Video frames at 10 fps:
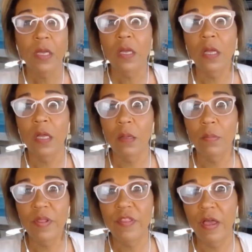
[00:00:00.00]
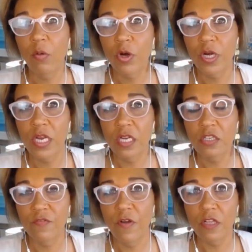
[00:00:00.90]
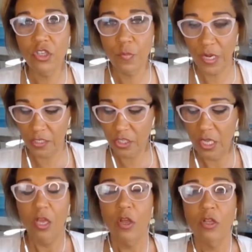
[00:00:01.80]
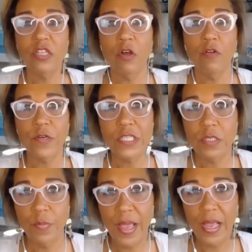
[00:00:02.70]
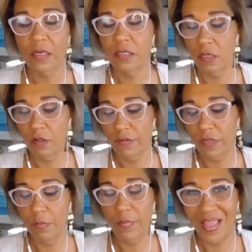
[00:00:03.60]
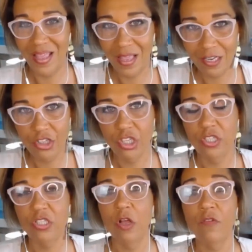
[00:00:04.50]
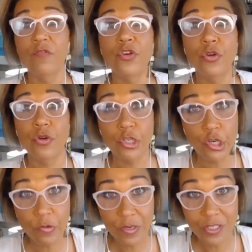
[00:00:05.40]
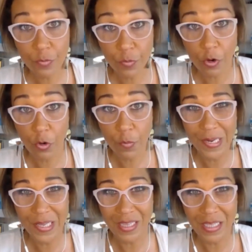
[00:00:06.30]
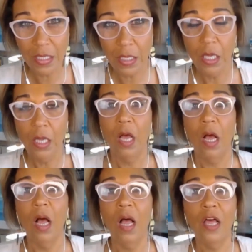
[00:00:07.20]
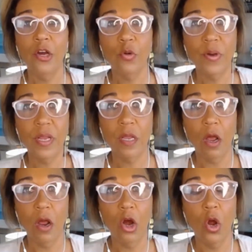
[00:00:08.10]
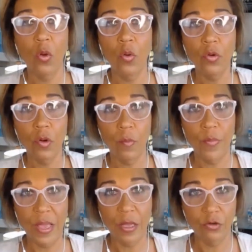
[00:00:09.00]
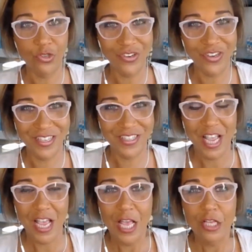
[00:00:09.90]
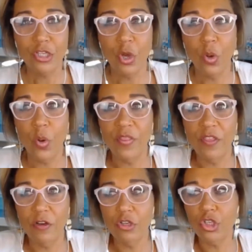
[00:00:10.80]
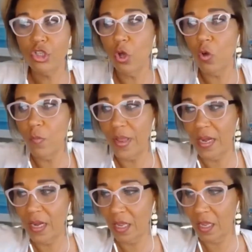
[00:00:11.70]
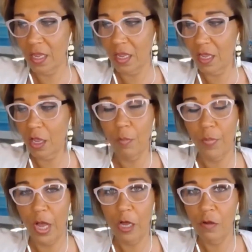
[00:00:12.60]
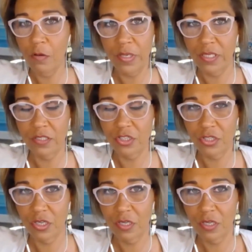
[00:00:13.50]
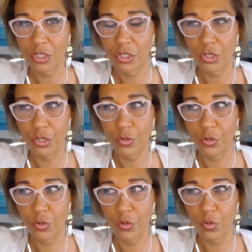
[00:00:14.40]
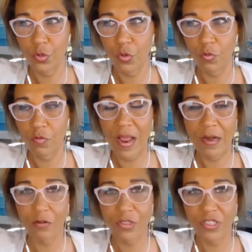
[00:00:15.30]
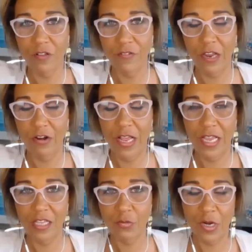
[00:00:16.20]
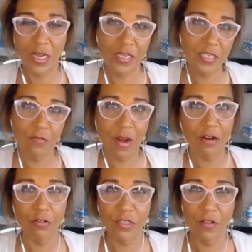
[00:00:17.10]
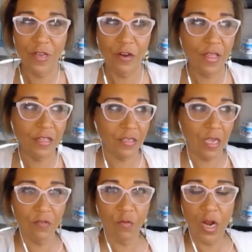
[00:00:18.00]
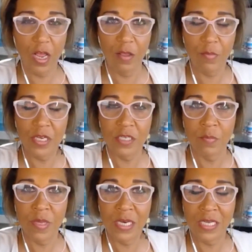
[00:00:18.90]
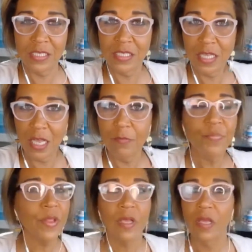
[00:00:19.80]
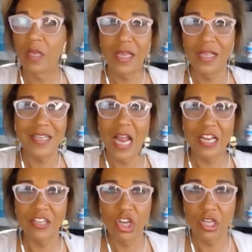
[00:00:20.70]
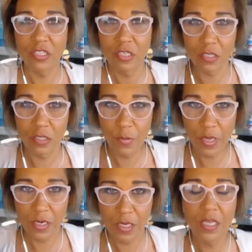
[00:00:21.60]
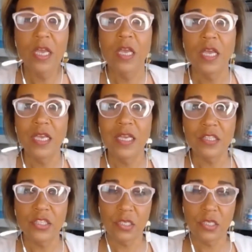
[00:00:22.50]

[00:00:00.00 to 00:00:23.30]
that we're needing to foster, but it's self-respect, self-compassion, self-nurturance appropriately, honoring our own boundaries. So there's so many components to radical self-care. And I guess when I say radical self-care, that's kind of what I'm intimating, is that it's not just a spa day. It's